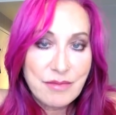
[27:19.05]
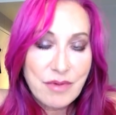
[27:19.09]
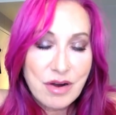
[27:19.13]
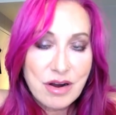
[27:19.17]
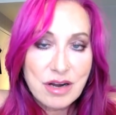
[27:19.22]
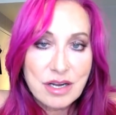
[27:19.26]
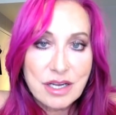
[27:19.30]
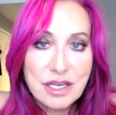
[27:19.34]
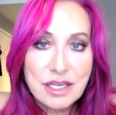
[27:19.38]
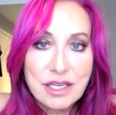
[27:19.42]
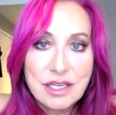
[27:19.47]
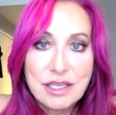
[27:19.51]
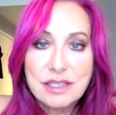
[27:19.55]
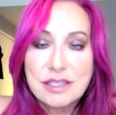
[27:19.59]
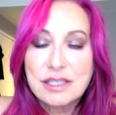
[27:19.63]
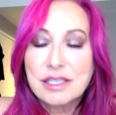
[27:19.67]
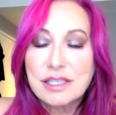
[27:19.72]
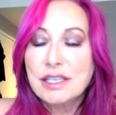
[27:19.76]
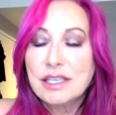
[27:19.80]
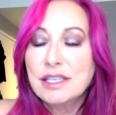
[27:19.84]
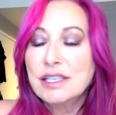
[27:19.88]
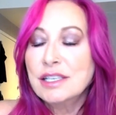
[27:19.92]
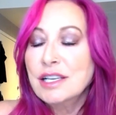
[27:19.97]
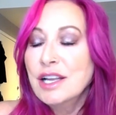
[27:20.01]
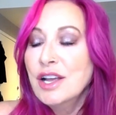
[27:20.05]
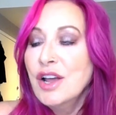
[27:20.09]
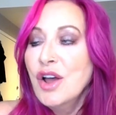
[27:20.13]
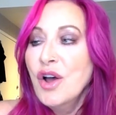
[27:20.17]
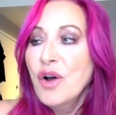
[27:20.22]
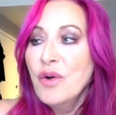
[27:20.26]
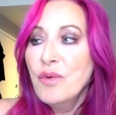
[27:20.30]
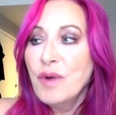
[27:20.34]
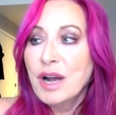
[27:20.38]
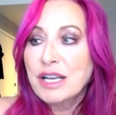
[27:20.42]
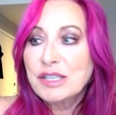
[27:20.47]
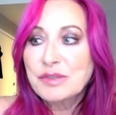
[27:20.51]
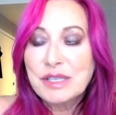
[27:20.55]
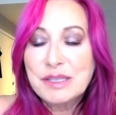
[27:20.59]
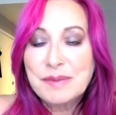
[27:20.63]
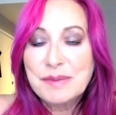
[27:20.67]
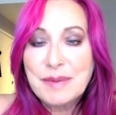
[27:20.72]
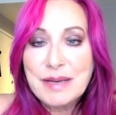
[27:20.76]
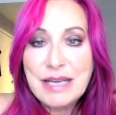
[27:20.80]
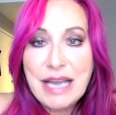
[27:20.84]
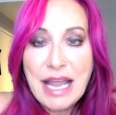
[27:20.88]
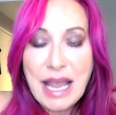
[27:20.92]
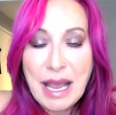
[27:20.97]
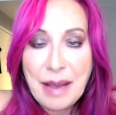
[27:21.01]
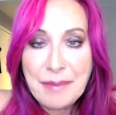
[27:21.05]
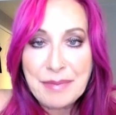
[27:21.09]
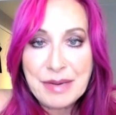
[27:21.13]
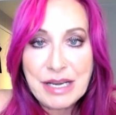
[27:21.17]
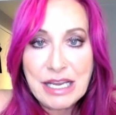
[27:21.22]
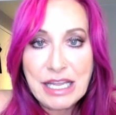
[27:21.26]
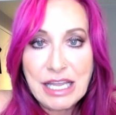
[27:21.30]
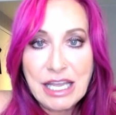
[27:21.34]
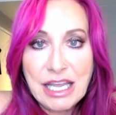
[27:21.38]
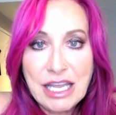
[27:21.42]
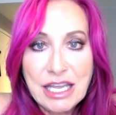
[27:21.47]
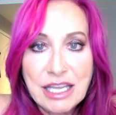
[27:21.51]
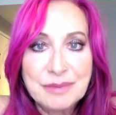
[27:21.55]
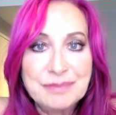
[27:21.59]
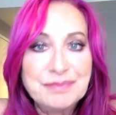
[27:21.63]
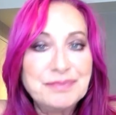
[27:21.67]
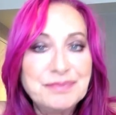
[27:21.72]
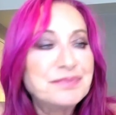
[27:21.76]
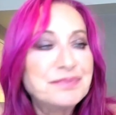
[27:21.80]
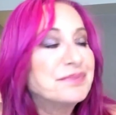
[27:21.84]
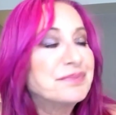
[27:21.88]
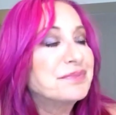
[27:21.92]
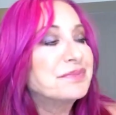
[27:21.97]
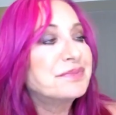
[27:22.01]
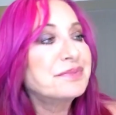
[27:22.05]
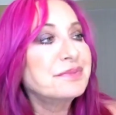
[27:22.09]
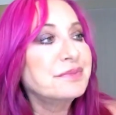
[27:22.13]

markets and watch what's been happening and